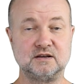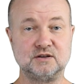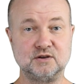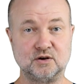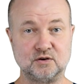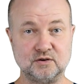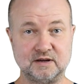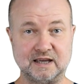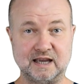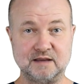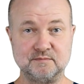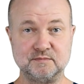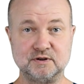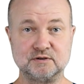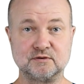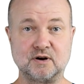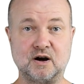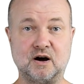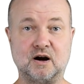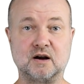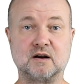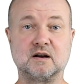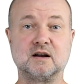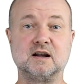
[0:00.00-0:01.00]
Don't get me
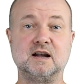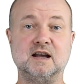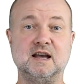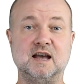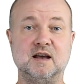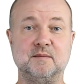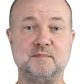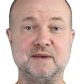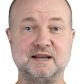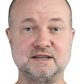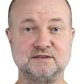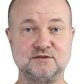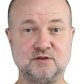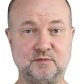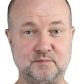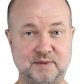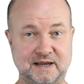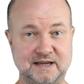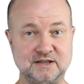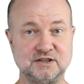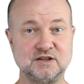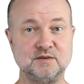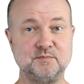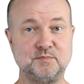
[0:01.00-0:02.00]
wrong,
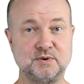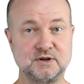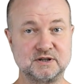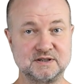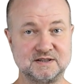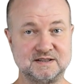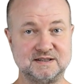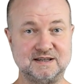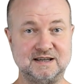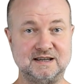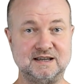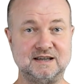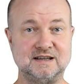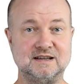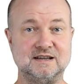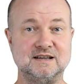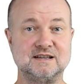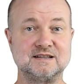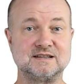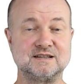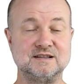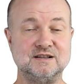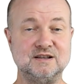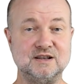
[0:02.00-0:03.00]
masturbation per se
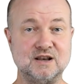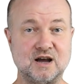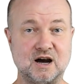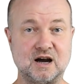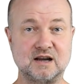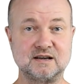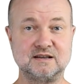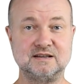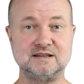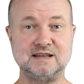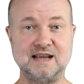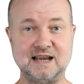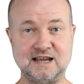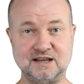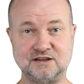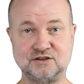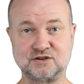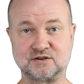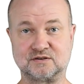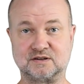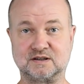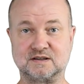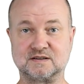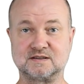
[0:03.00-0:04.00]
is not
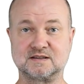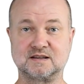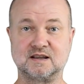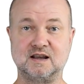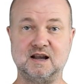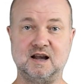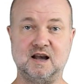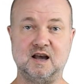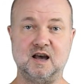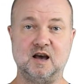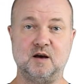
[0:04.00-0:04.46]
dangerous,